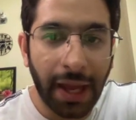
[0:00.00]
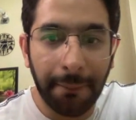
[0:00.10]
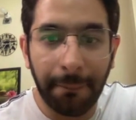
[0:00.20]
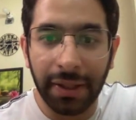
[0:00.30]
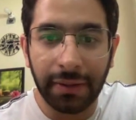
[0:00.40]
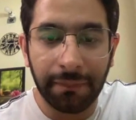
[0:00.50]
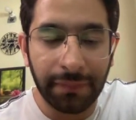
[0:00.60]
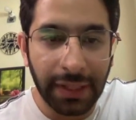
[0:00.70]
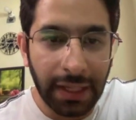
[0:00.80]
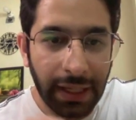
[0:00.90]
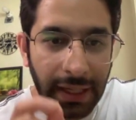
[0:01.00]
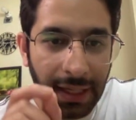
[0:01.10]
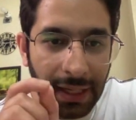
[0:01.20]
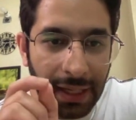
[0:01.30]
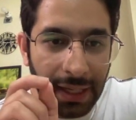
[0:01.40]
But
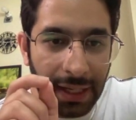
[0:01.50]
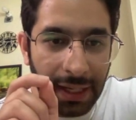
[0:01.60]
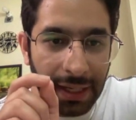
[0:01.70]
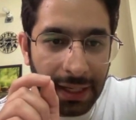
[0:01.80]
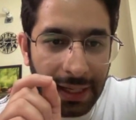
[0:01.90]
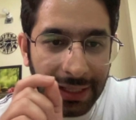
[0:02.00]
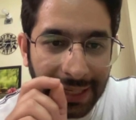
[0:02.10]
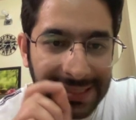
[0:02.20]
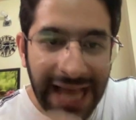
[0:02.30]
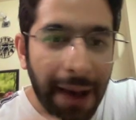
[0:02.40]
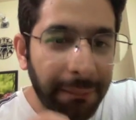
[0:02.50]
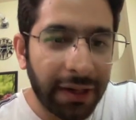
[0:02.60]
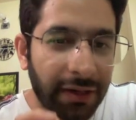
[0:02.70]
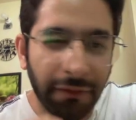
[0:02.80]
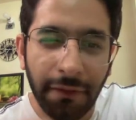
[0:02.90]
ek exam
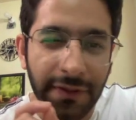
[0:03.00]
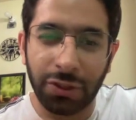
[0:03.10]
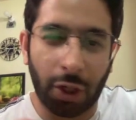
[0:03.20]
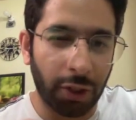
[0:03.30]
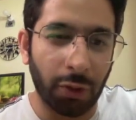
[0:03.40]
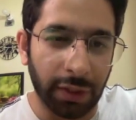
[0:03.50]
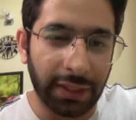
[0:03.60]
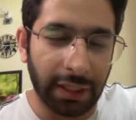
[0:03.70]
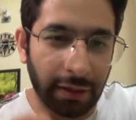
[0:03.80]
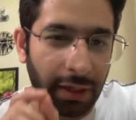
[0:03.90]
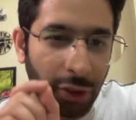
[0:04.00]
mein review is not a good thing.